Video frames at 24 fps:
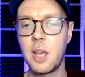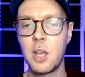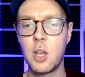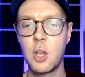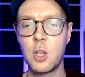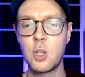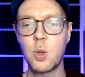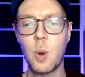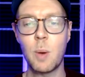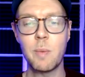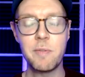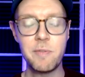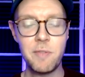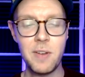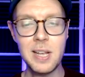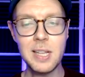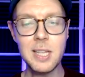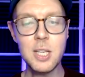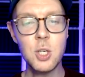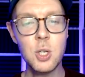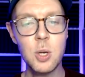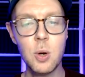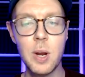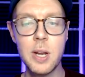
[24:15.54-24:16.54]
So I'm fairly
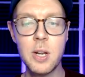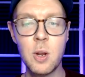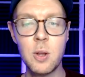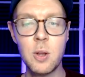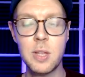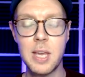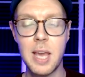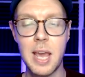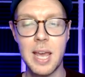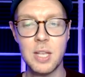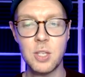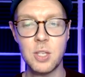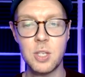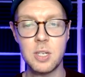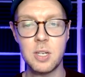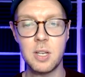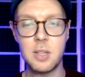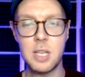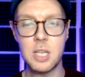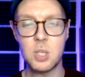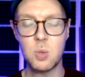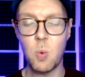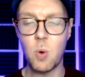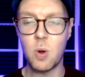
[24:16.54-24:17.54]
sure I know the answer to
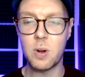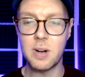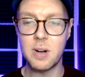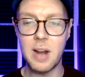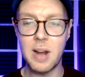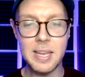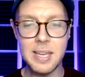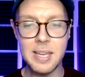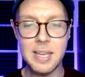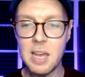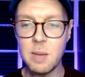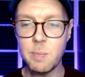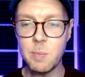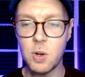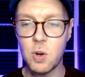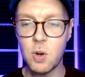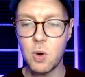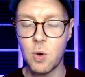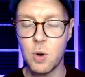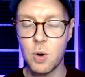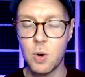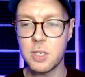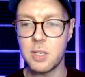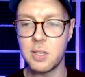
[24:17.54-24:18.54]
this one. I came
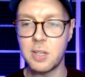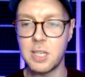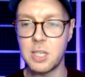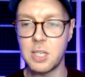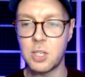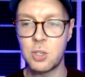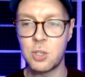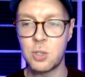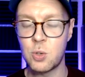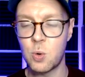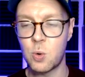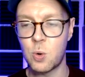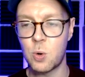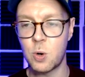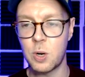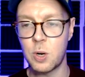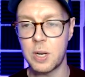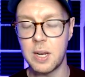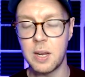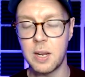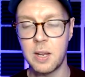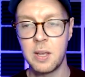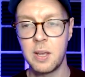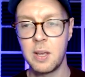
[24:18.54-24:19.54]
across this
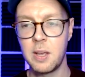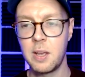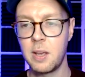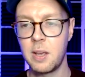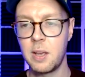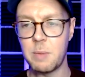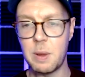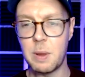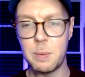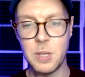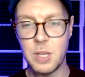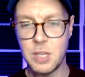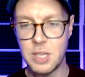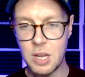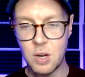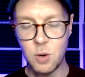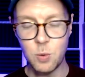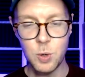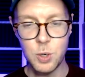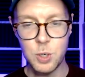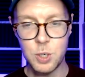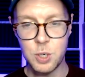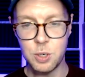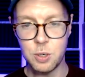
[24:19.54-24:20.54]
story maybe a year
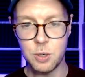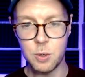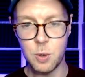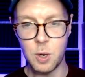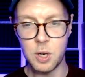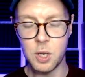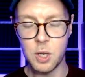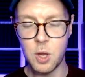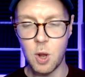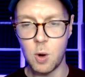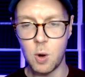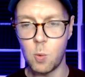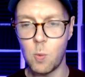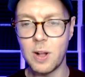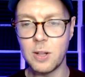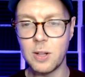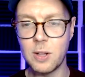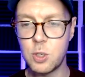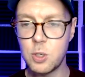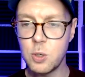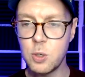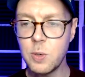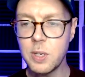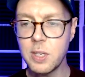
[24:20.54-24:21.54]
or two ago while
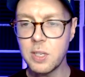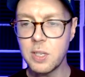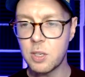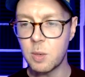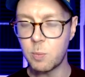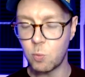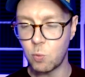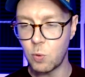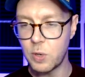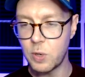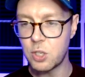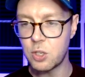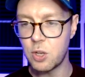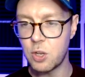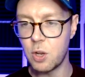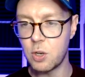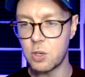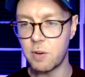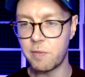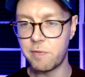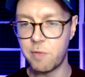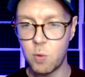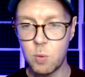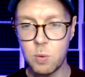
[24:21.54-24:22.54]
doing some research
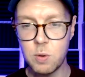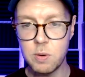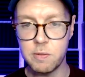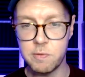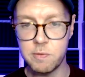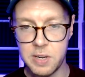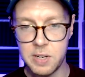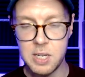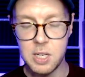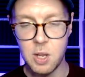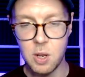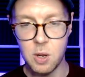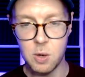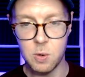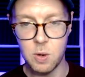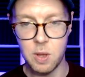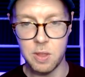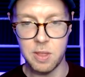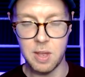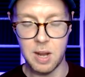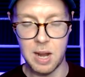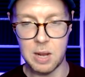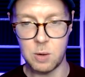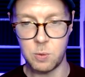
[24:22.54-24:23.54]
for a video
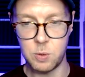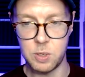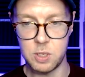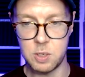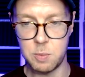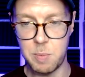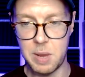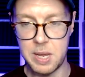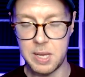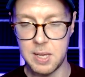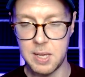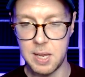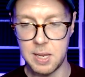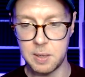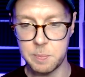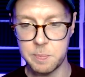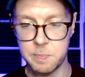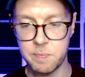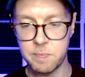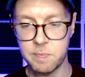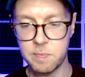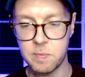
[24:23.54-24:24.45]
that I was making.